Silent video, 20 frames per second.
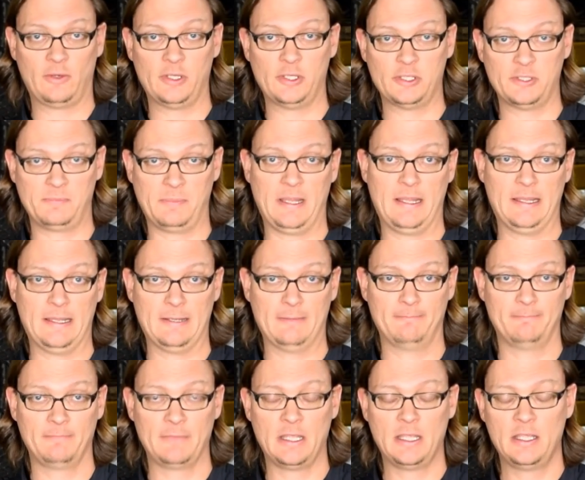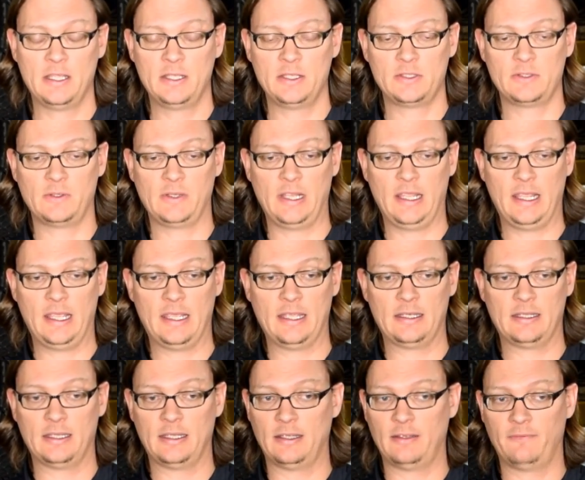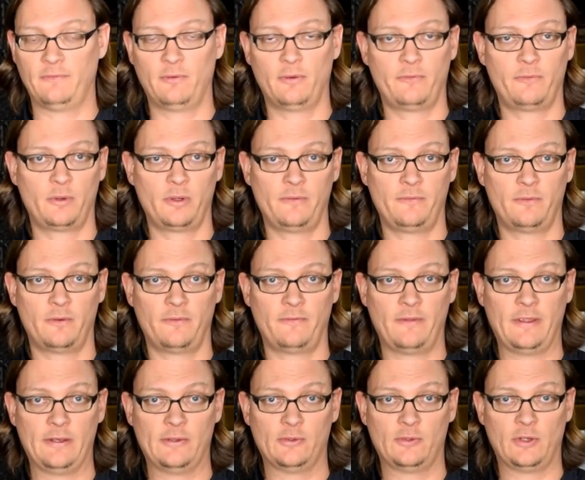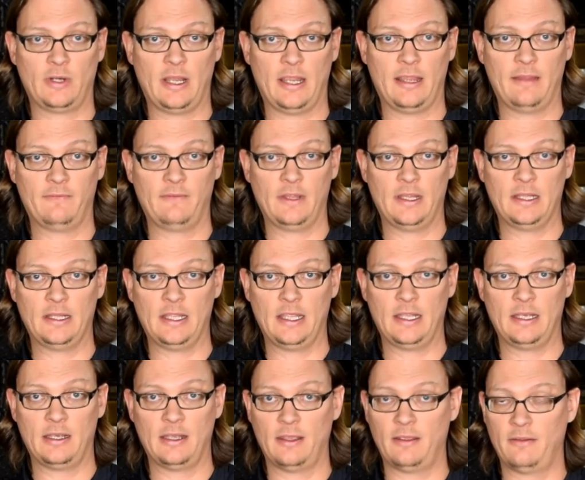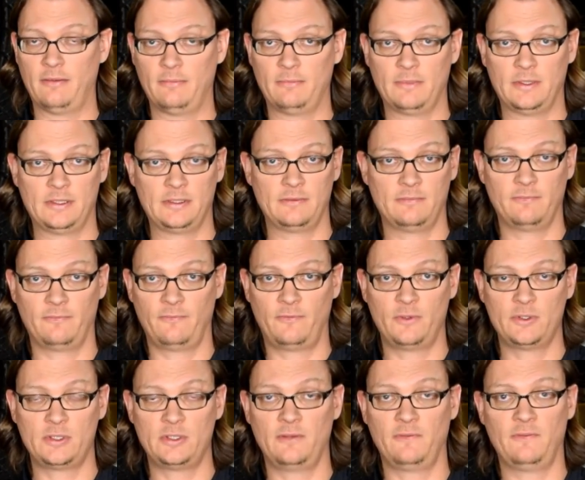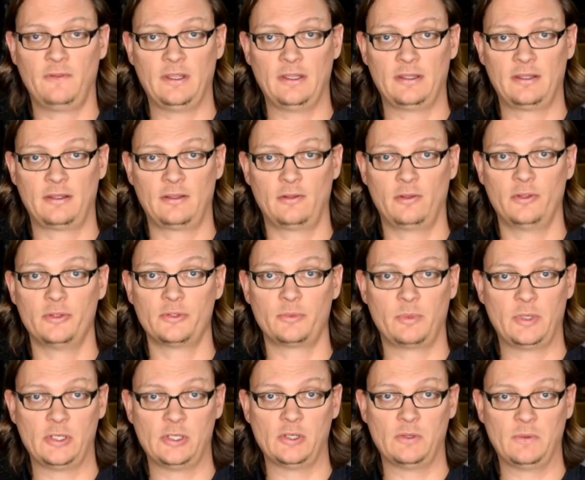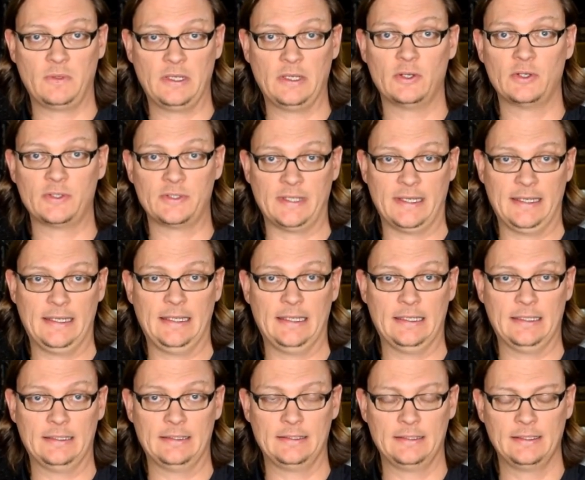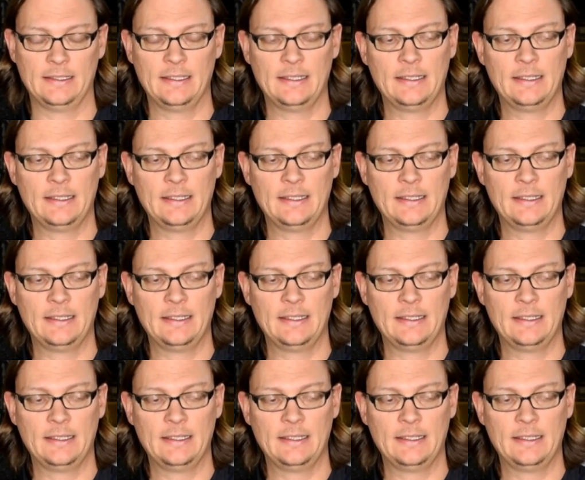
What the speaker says: in Japan. So it had a 444 final drive and then a first through fifth close ratio gear set in it.